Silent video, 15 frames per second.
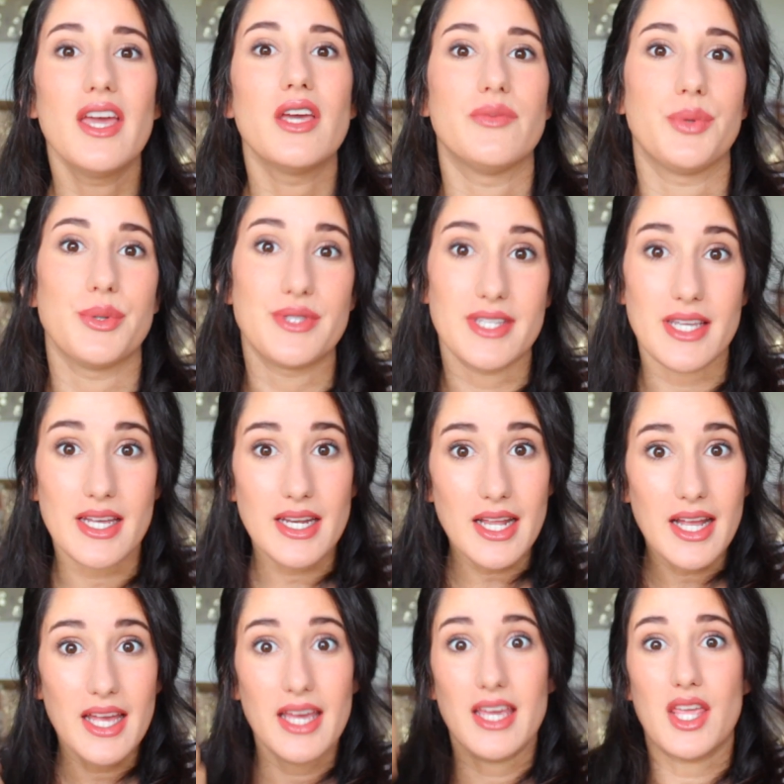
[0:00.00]
If you
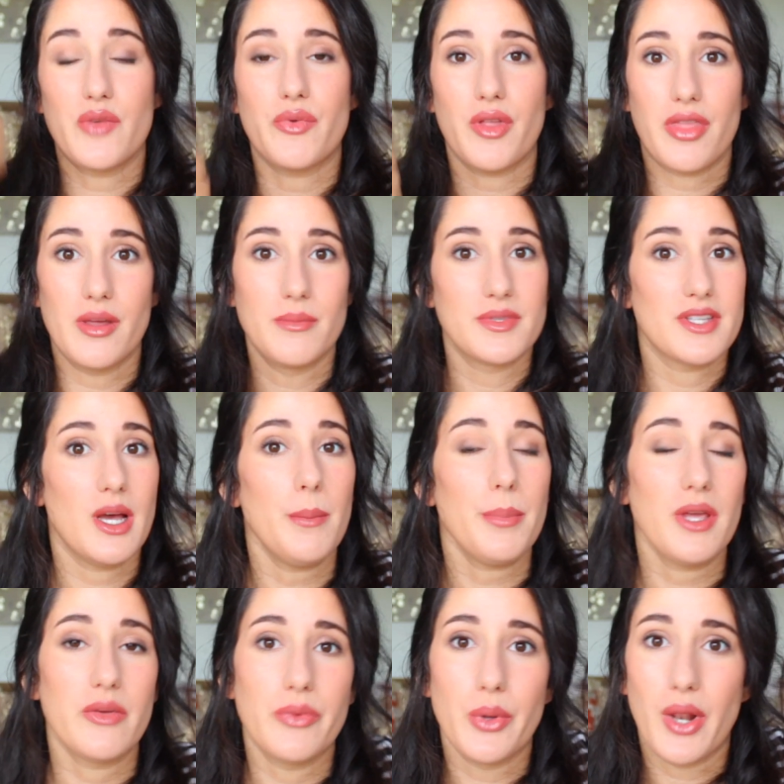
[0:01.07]
did, give it a thumbs up.
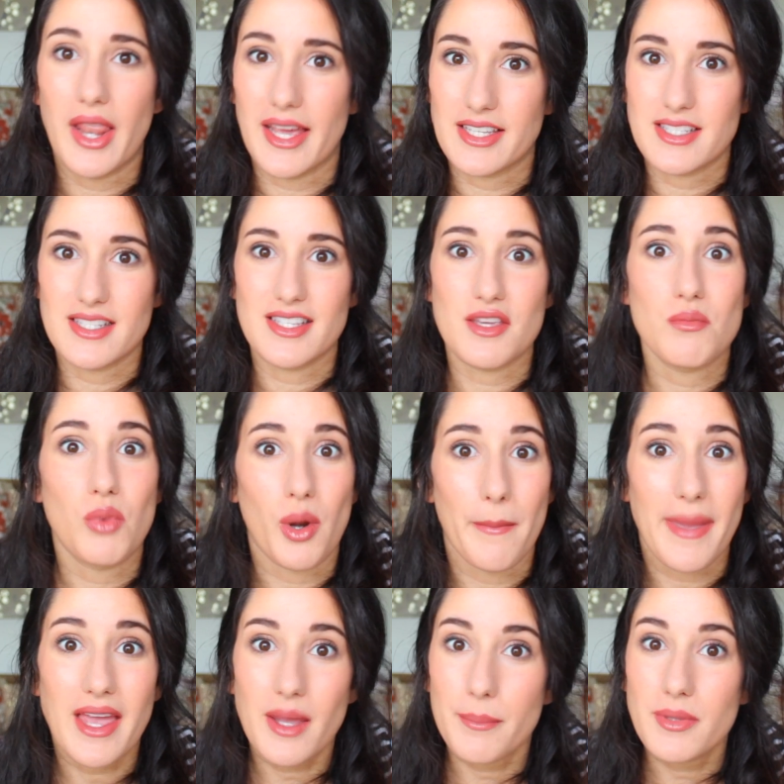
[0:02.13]
If you'd like to see more
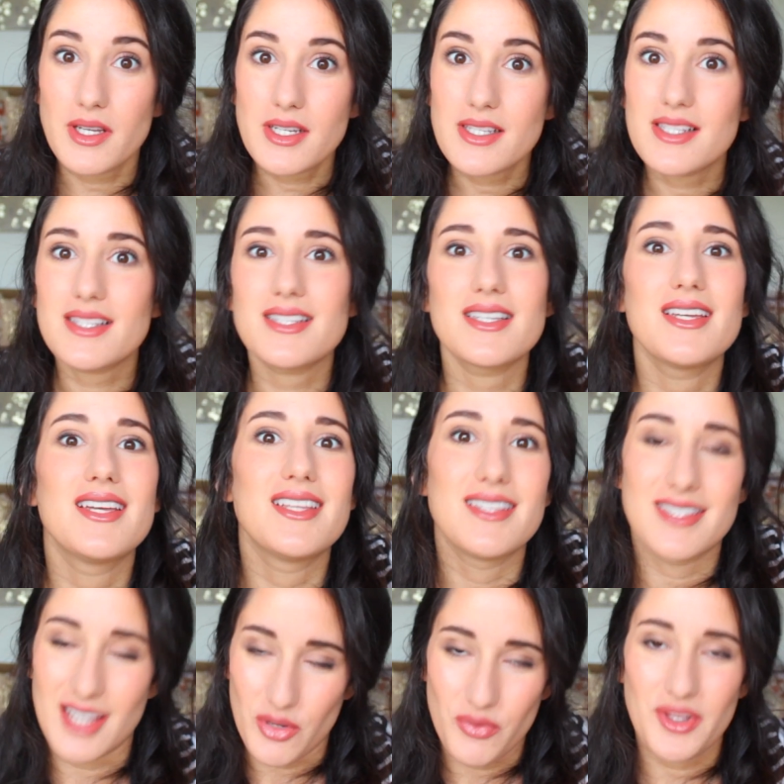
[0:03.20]
makeup looks,
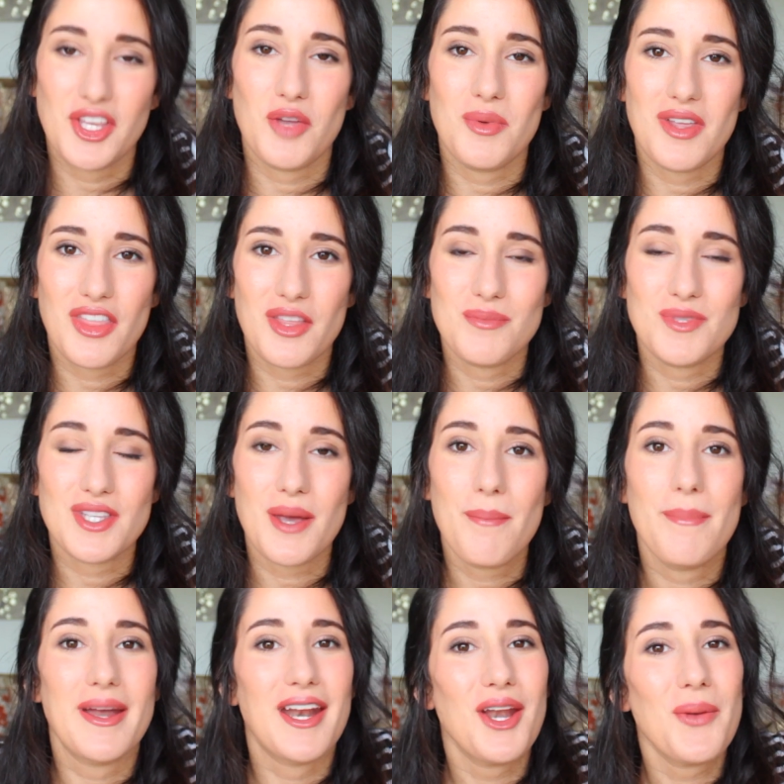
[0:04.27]
definitely give me a thumbs
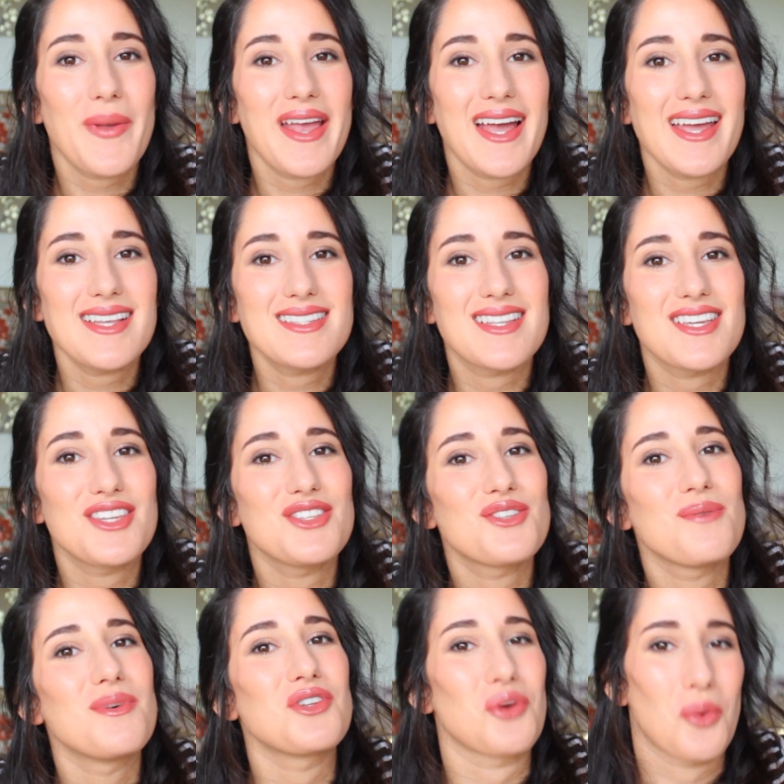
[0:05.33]
up. But anyway guys, thank you
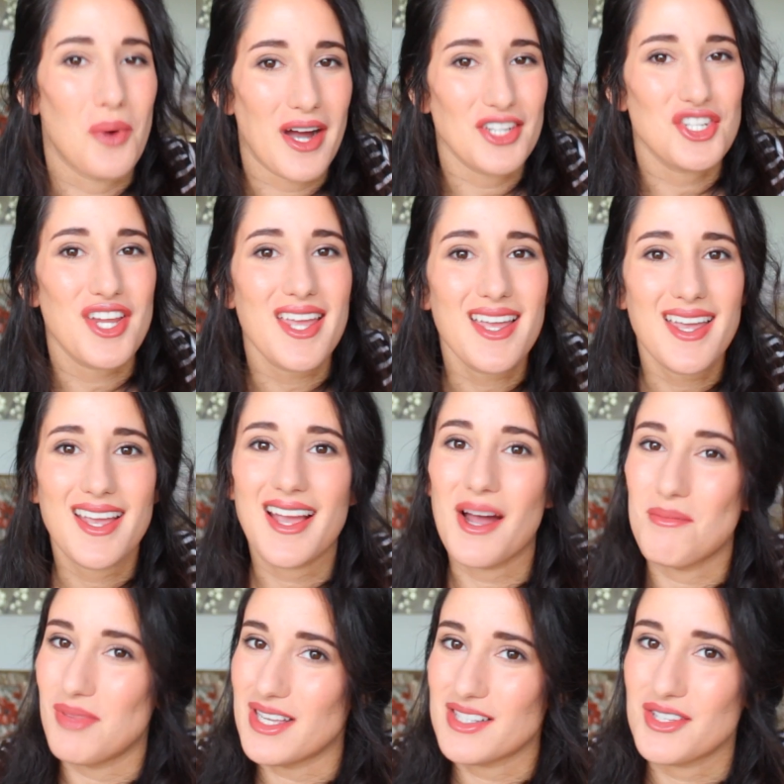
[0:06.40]
so much for watching.
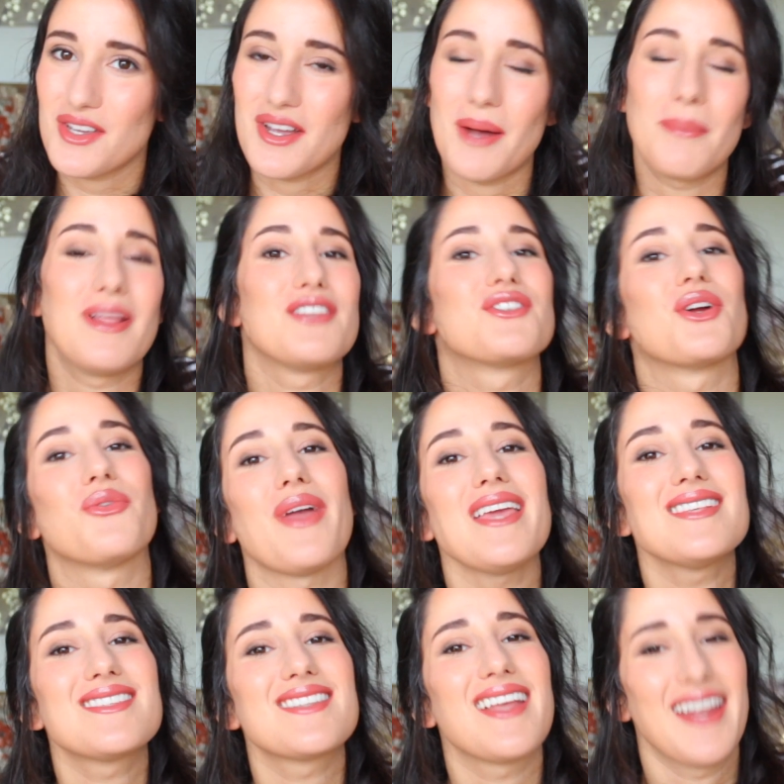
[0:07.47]
God bless you, God bless your
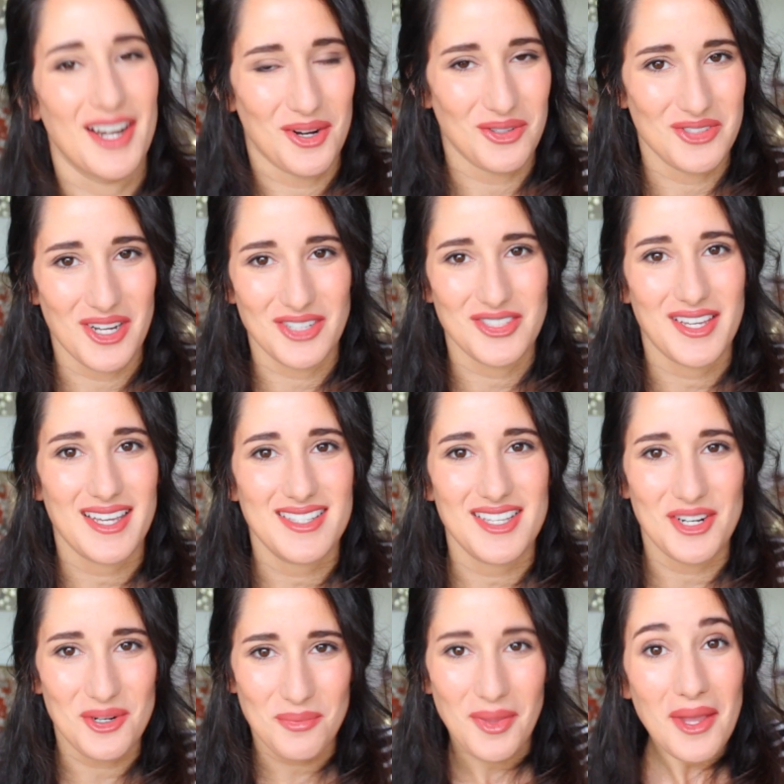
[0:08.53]
face, and I'll talk to you guys
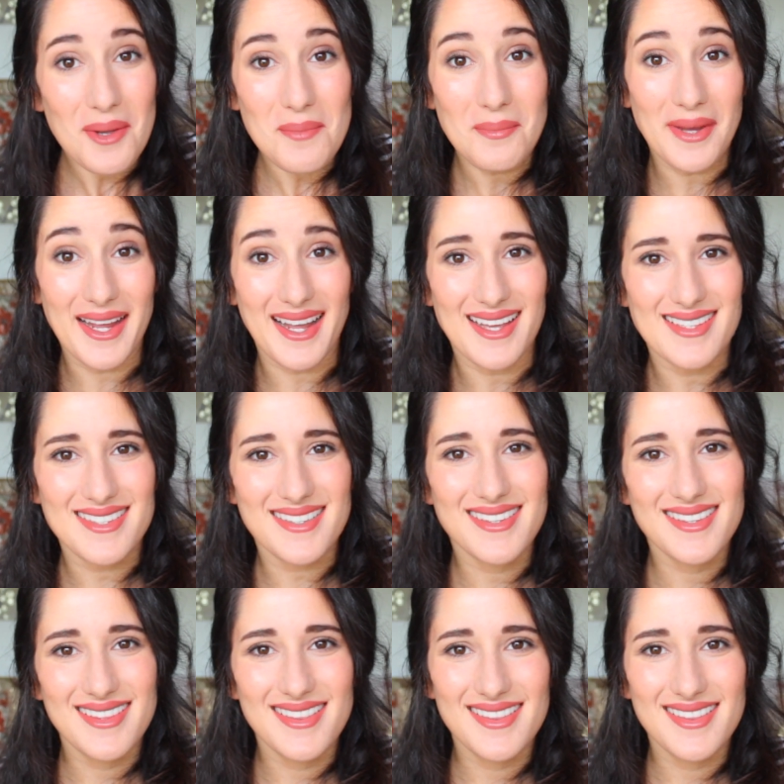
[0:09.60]
later. Bye guys.